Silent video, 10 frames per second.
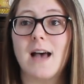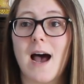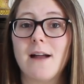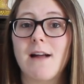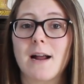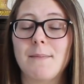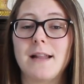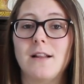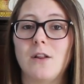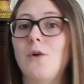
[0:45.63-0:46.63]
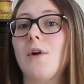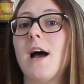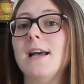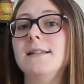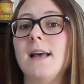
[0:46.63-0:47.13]
I recommend the low
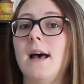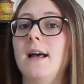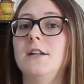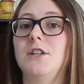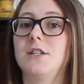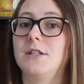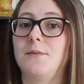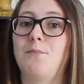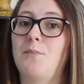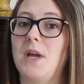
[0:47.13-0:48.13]
rise just